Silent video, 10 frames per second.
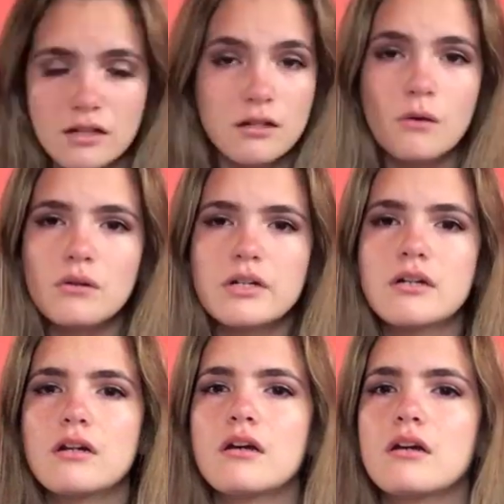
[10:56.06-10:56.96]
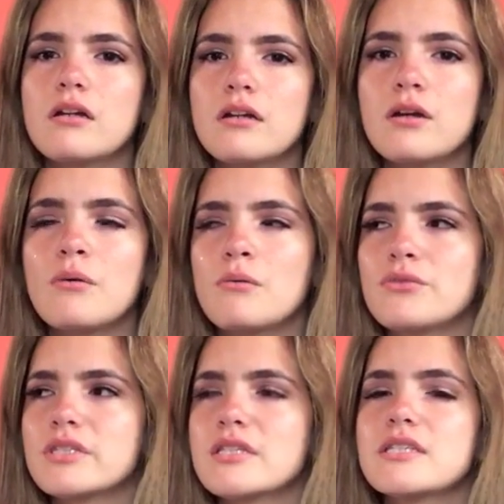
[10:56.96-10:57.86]
No one
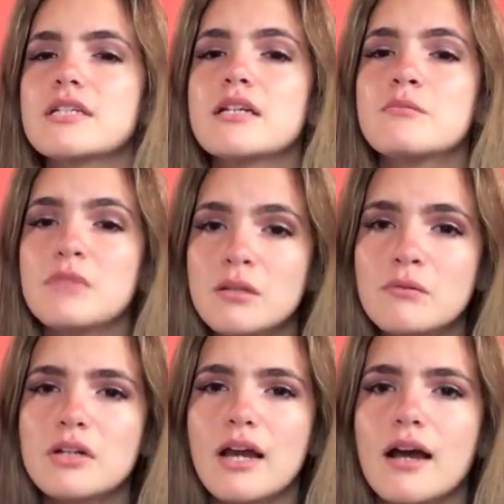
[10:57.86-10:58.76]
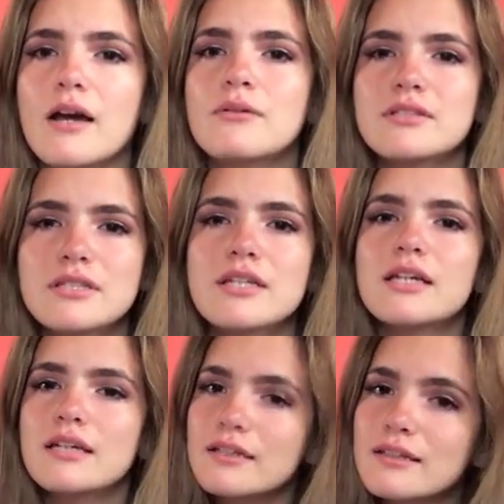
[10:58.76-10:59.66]
was listening to me when I was
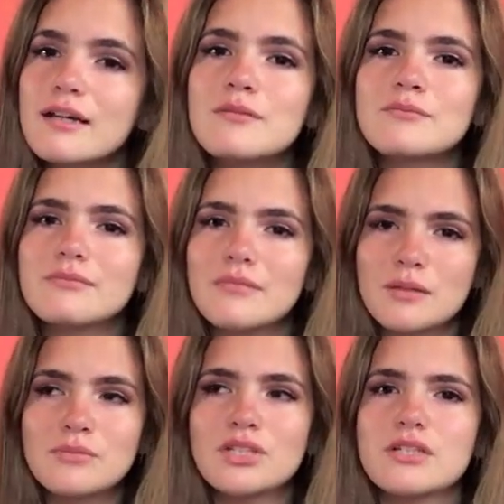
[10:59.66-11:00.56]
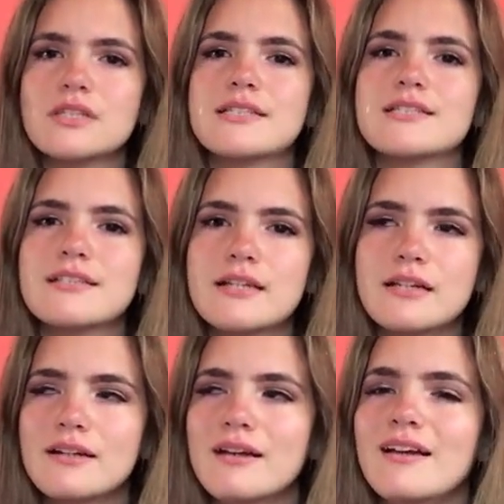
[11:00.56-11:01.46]
like, I'm sure this is
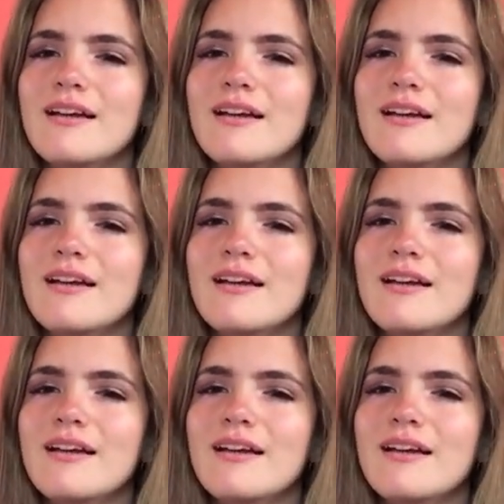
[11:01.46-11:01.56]
it.